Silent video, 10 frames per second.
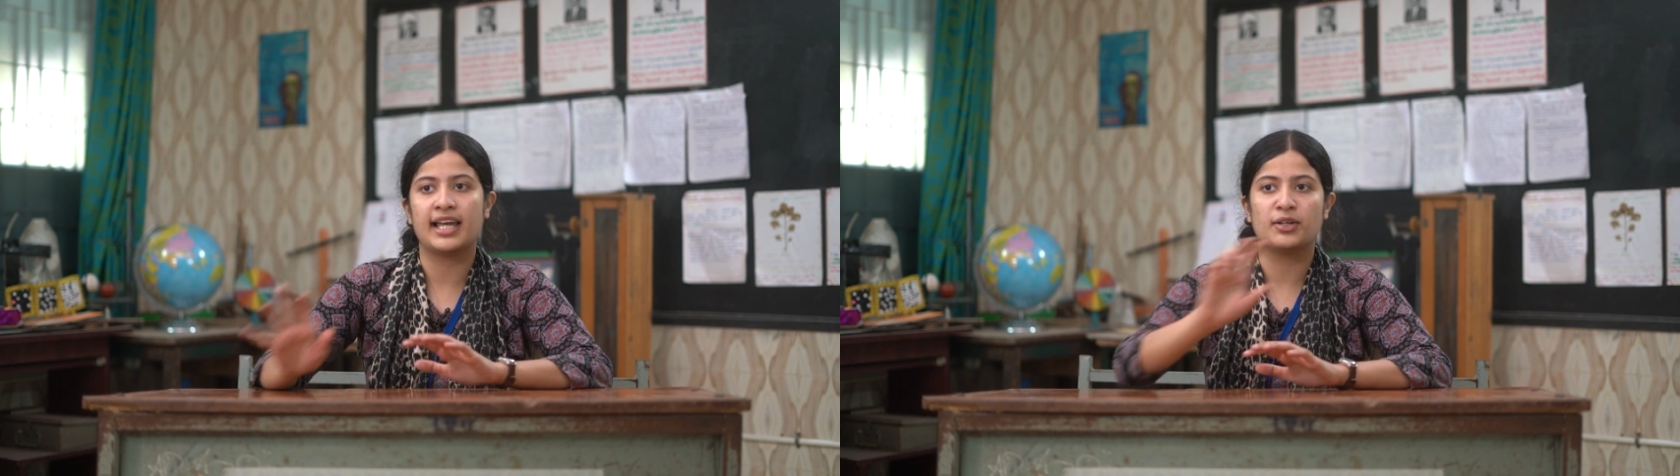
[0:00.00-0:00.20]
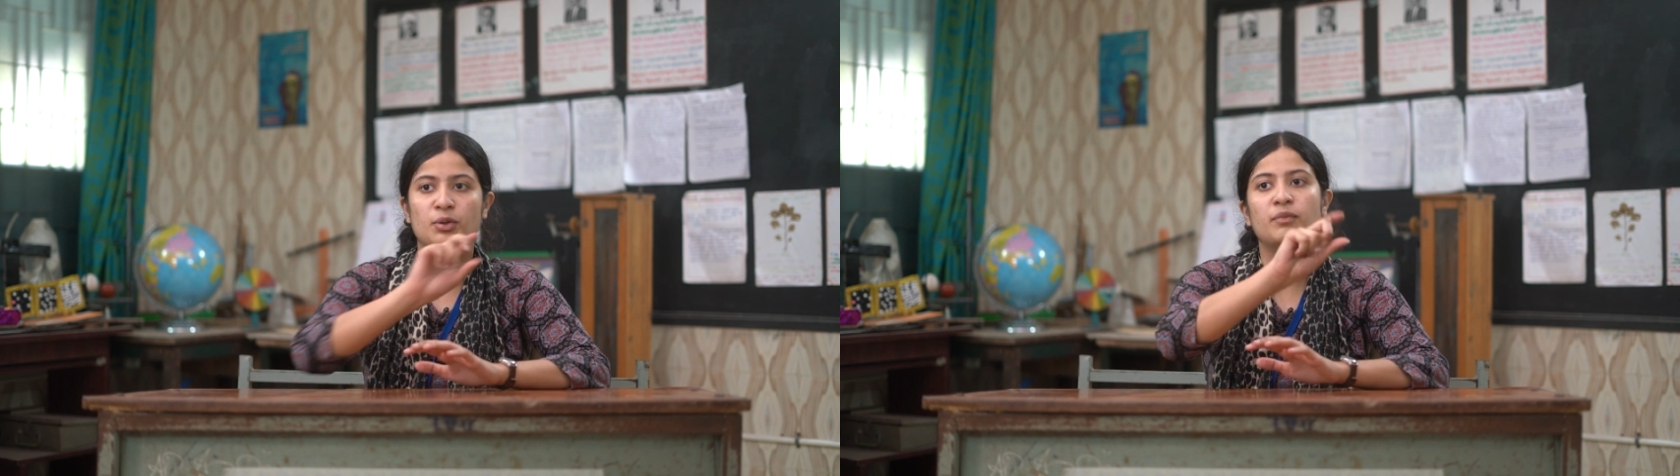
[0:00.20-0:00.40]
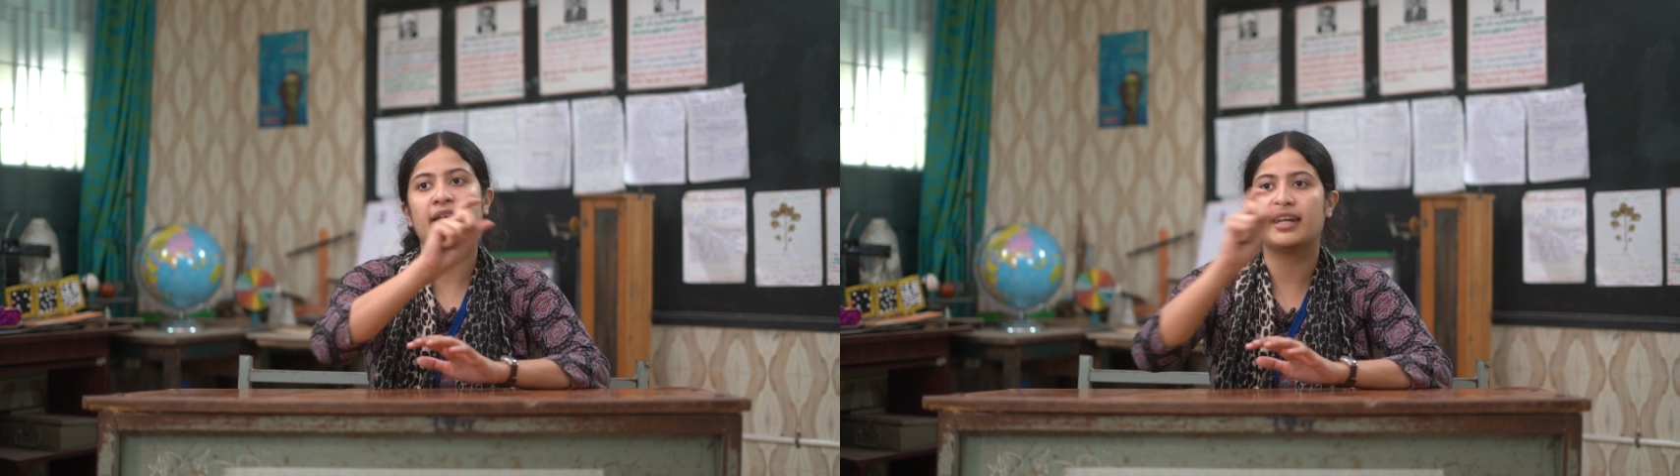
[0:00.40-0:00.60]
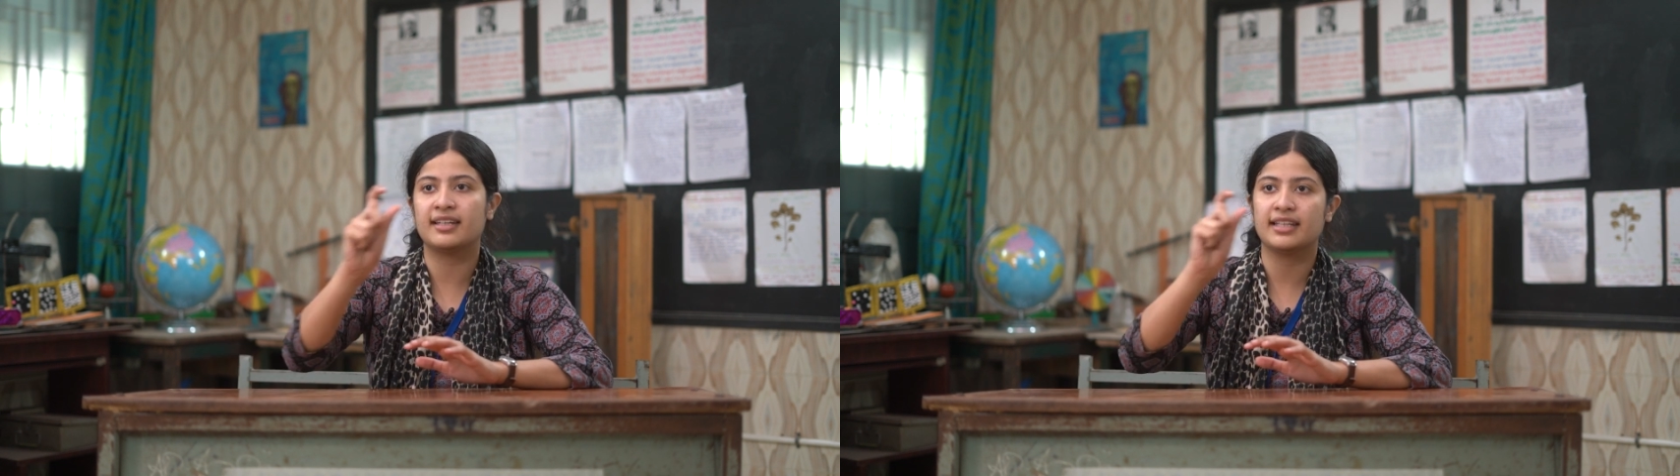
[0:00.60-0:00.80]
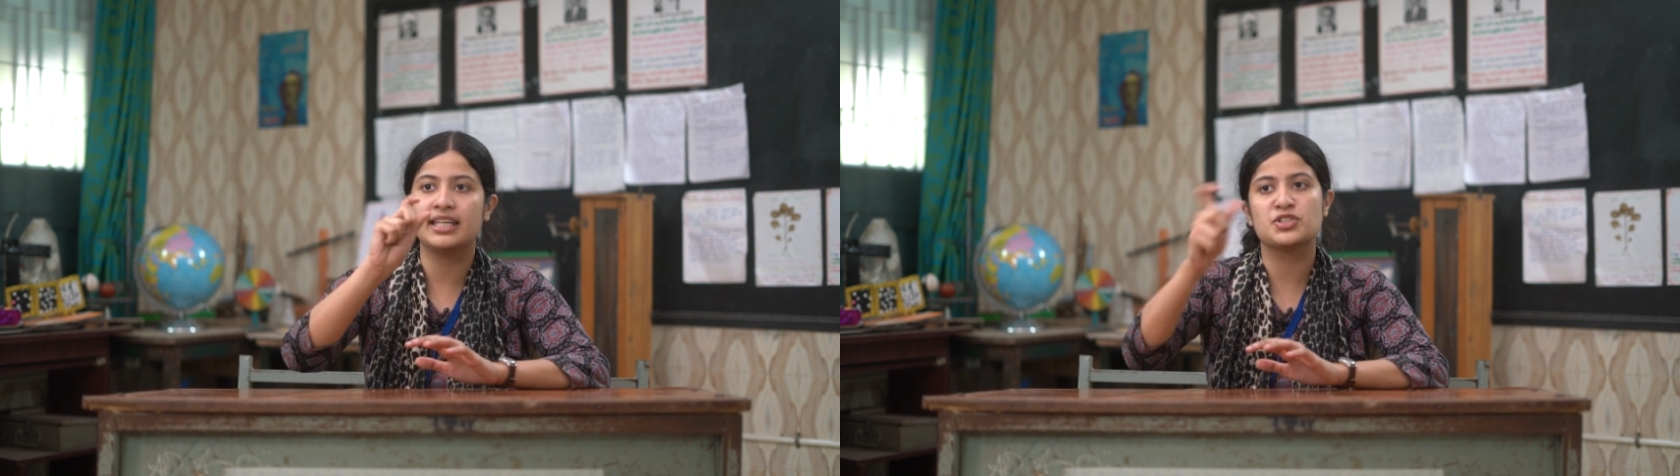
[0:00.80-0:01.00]
I know where
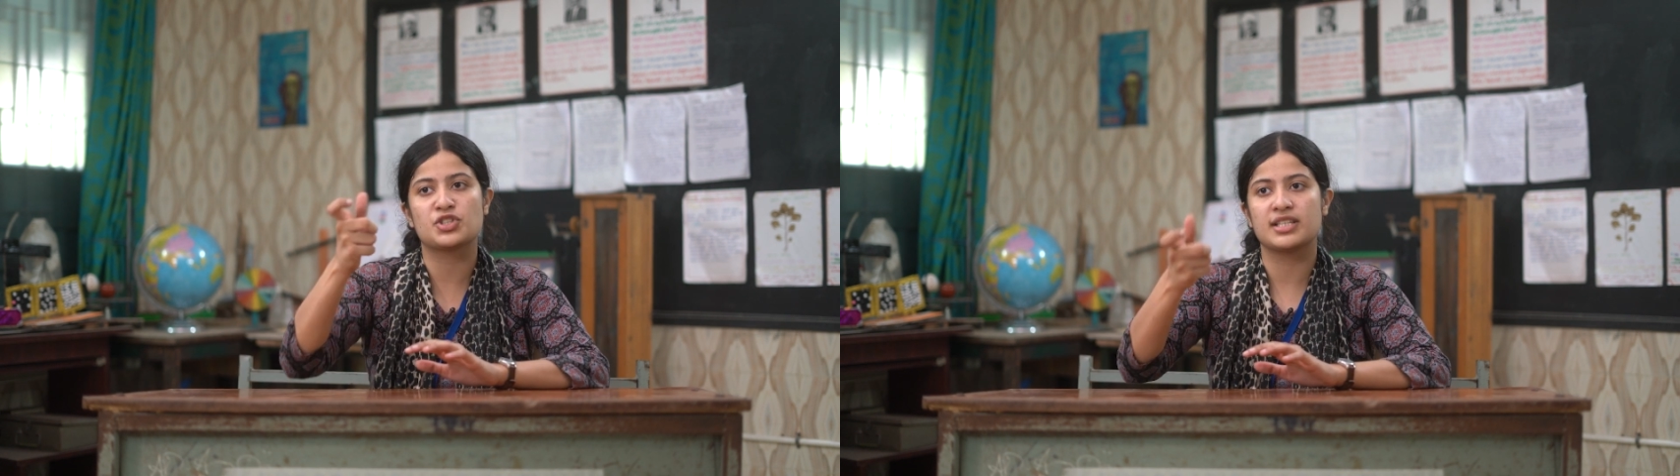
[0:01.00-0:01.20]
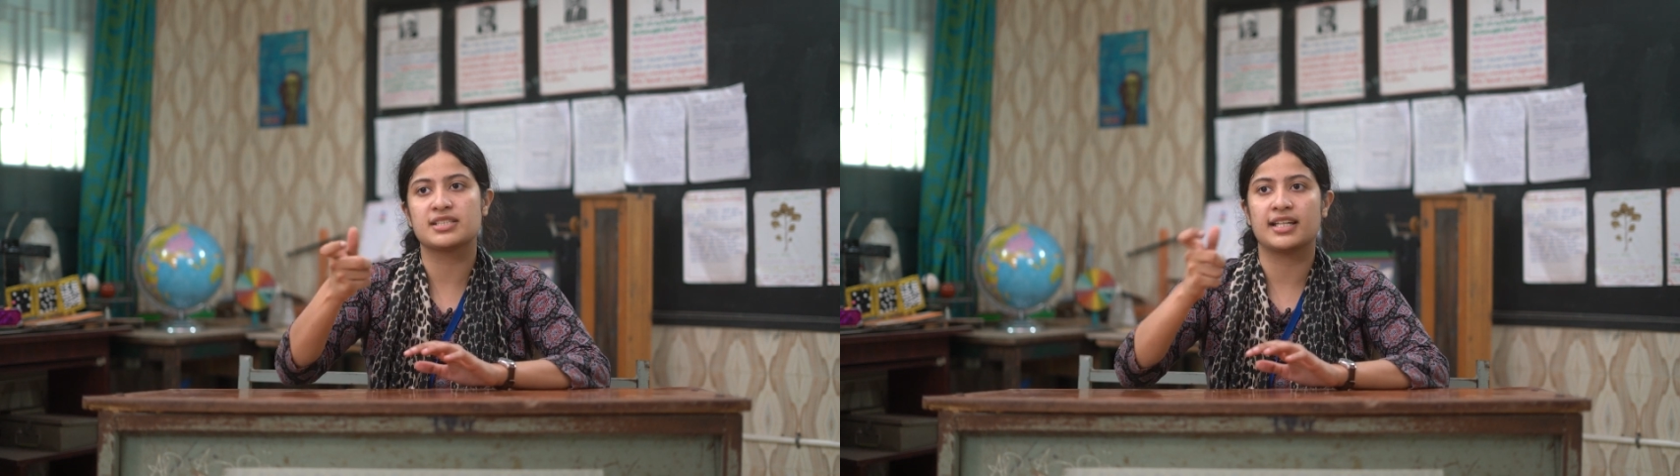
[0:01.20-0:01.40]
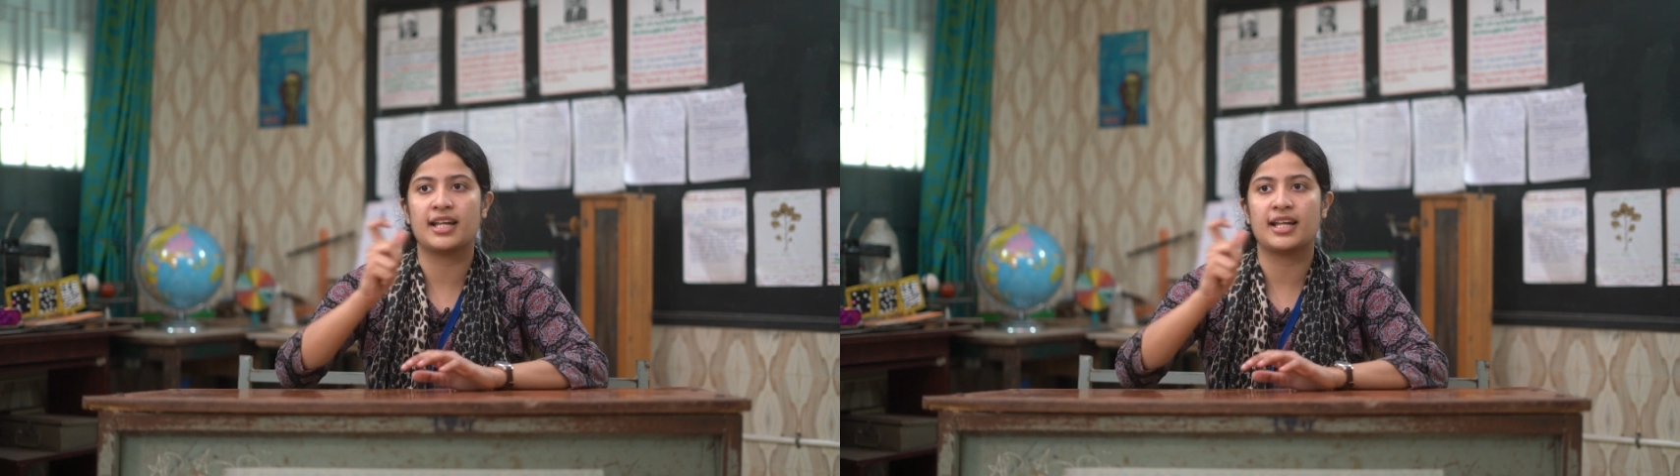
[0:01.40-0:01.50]
each kids are.